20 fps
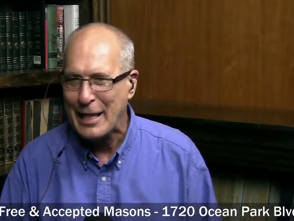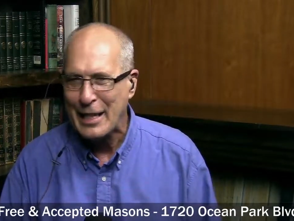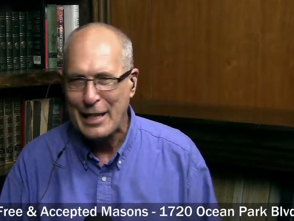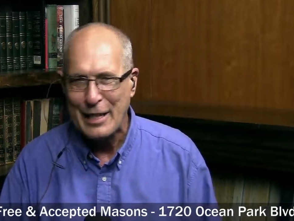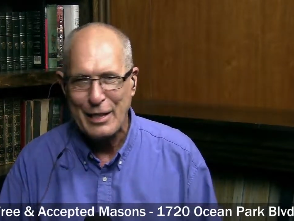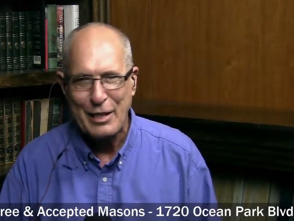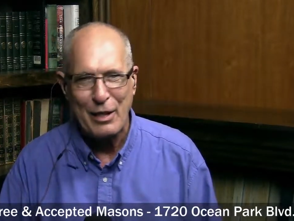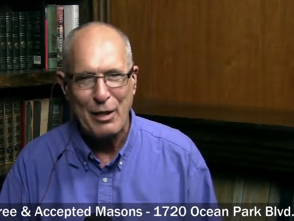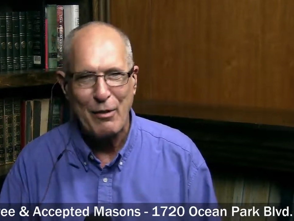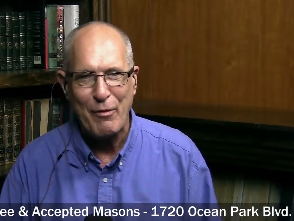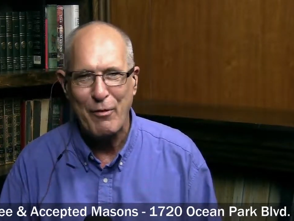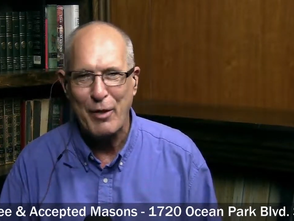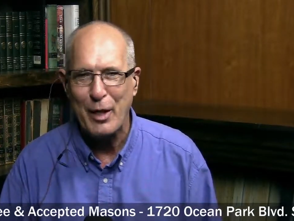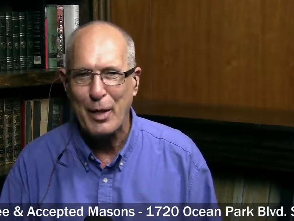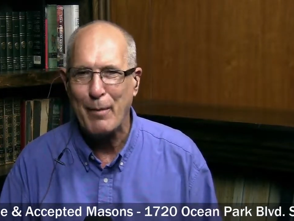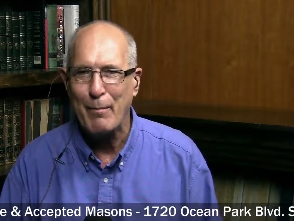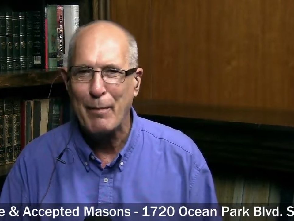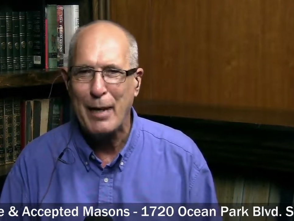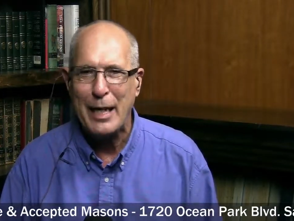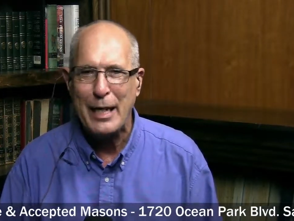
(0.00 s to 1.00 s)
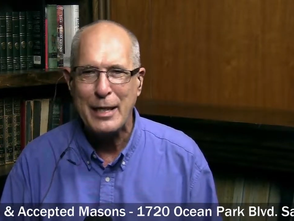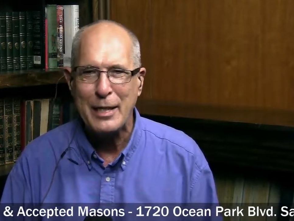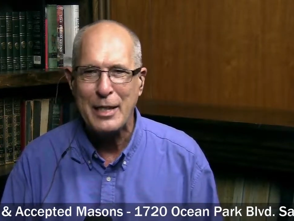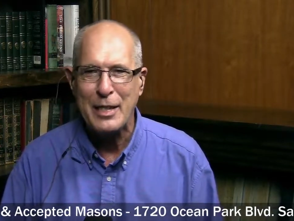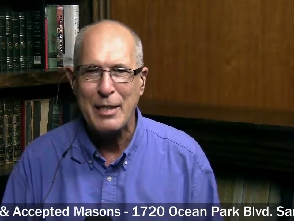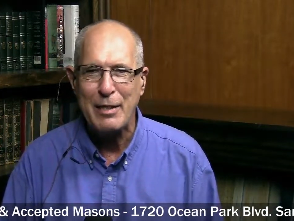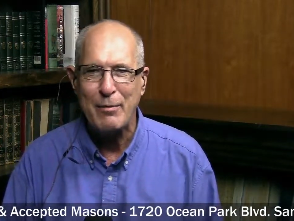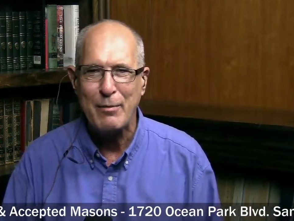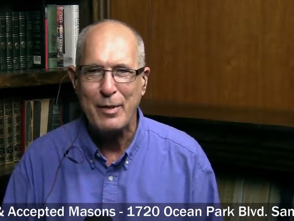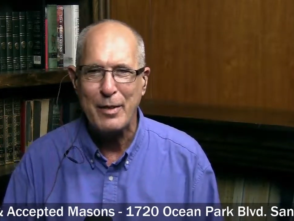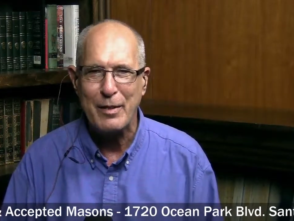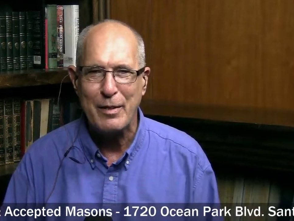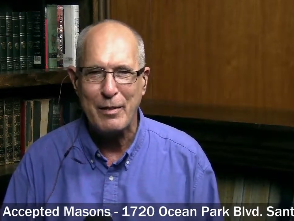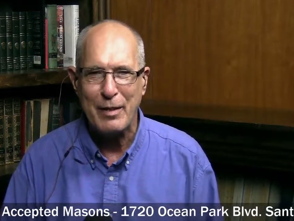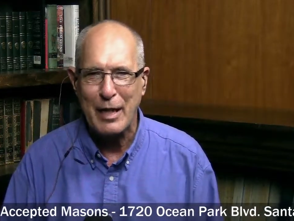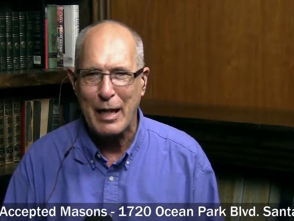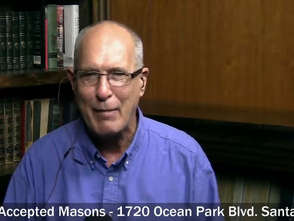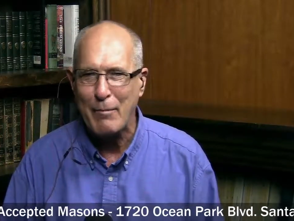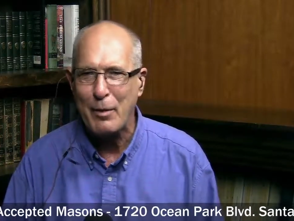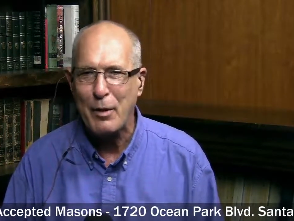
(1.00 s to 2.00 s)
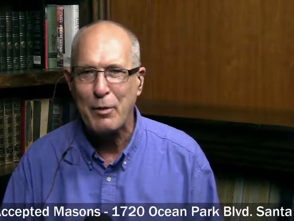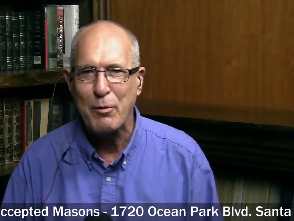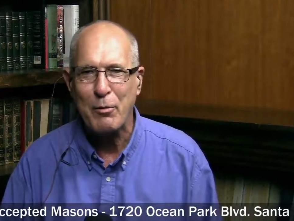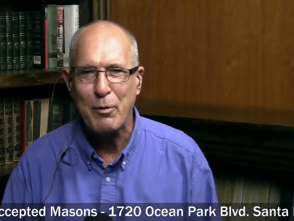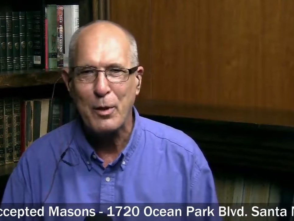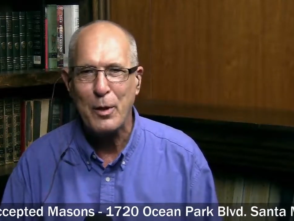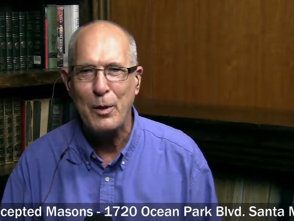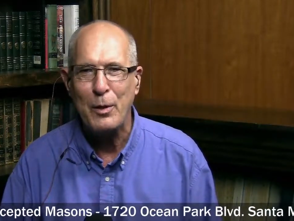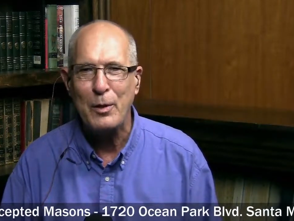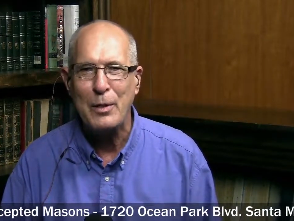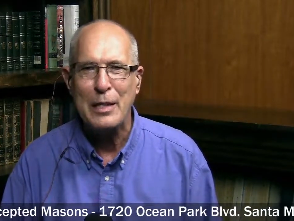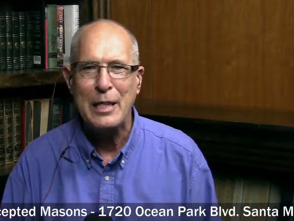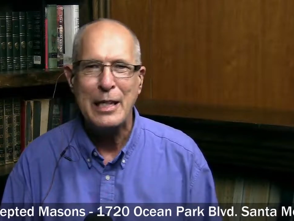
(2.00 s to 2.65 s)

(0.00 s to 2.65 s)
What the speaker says: So if you're a Mason coming through,